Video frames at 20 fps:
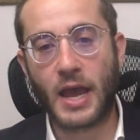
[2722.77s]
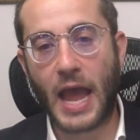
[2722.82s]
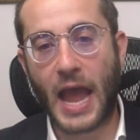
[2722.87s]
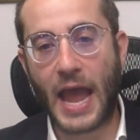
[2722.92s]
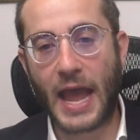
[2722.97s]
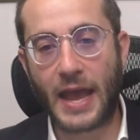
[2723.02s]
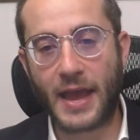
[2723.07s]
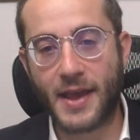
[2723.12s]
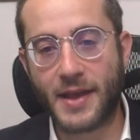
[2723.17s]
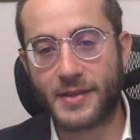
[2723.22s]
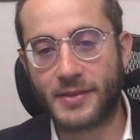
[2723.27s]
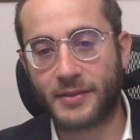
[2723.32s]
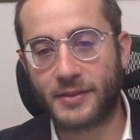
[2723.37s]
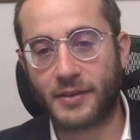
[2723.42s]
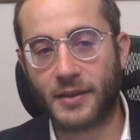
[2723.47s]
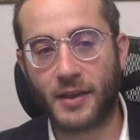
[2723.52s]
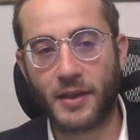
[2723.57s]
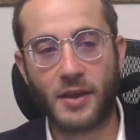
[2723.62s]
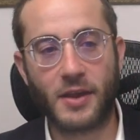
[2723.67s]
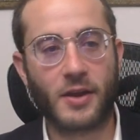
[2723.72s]

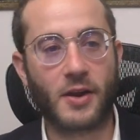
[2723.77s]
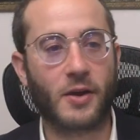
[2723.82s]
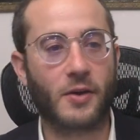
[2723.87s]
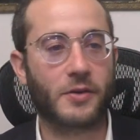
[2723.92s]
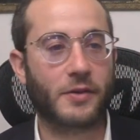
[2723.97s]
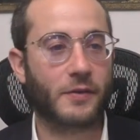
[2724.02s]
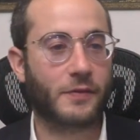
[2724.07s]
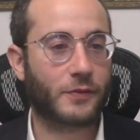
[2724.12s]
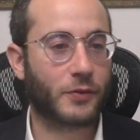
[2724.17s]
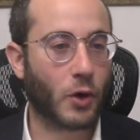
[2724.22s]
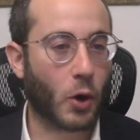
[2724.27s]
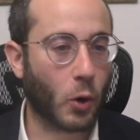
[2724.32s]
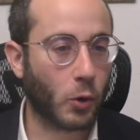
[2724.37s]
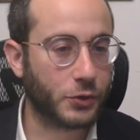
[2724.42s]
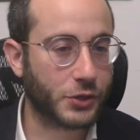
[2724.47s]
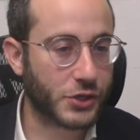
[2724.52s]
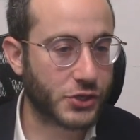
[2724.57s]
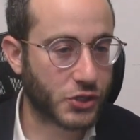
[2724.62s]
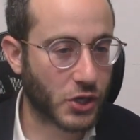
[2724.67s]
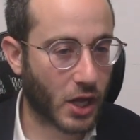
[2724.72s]
And you know, the, the
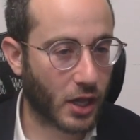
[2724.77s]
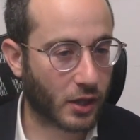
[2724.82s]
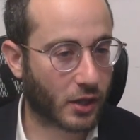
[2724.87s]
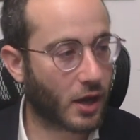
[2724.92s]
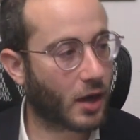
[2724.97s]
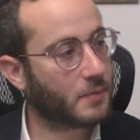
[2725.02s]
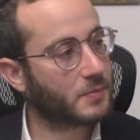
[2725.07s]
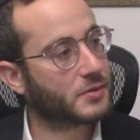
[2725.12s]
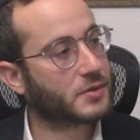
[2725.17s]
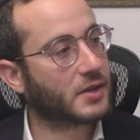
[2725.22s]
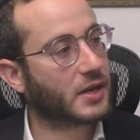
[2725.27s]
oldest child comes,